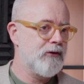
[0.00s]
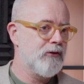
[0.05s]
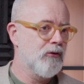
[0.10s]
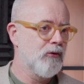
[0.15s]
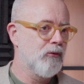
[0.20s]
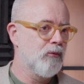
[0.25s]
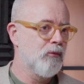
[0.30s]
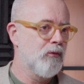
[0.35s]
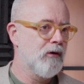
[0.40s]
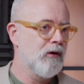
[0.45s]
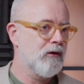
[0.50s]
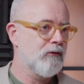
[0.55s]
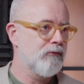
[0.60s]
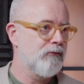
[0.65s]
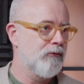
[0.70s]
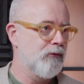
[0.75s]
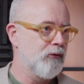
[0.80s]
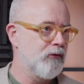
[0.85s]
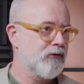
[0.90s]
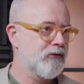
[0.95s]
your
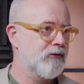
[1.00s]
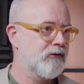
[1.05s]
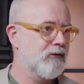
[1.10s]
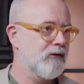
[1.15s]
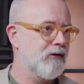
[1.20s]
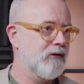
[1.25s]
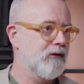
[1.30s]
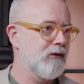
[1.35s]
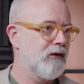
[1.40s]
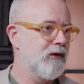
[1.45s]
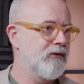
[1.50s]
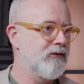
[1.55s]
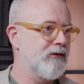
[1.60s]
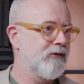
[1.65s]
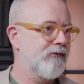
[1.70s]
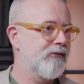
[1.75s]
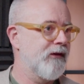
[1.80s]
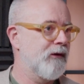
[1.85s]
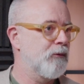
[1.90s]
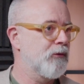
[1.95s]
workforce as
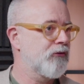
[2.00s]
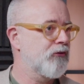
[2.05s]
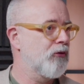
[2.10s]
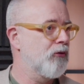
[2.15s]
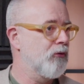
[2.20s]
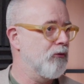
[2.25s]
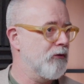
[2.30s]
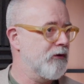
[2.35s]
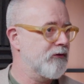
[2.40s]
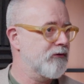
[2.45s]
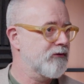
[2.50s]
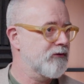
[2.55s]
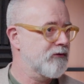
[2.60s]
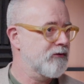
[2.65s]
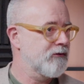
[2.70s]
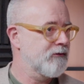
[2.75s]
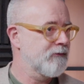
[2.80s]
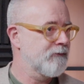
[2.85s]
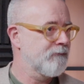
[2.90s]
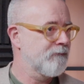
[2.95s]
if they were
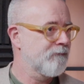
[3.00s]
tourists,